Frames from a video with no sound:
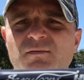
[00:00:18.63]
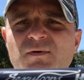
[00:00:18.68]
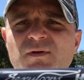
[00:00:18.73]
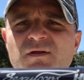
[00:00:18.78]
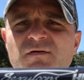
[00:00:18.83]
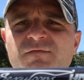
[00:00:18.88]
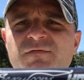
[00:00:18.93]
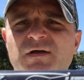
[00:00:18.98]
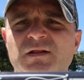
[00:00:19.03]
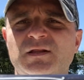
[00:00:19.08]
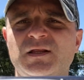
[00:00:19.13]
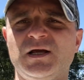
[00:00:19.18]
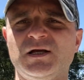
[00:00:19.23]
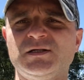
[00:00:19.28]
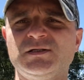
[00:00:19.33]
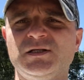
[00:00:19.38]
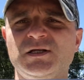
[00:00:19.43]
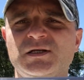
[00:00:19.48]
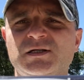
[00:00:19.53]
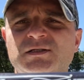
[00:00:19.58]
with a
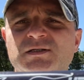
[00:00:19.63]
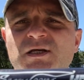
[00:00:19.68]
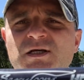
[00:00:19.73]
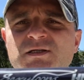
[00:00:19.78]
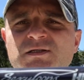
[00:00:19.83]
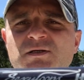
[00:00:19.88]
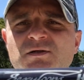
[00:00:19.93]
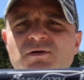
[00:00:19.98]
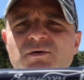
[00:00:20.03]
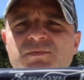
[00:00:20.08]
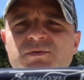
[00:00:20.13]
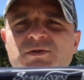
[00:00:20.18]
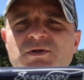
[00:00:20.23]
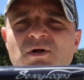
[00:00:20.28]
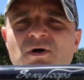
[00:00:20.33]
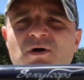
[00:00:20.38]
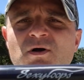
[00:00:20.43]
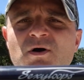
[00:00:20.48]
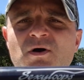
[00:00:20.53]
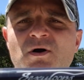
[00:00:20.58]
fantastic Sexyloops
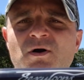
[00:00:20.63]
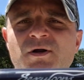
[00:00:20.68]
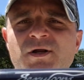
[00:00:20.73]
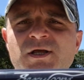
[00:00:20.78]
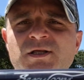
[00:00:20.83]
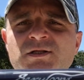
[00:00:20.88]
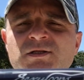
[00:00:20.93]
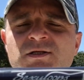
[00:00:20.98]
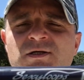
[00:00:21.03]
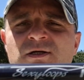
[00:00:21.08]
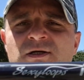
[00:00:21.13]
logo on it.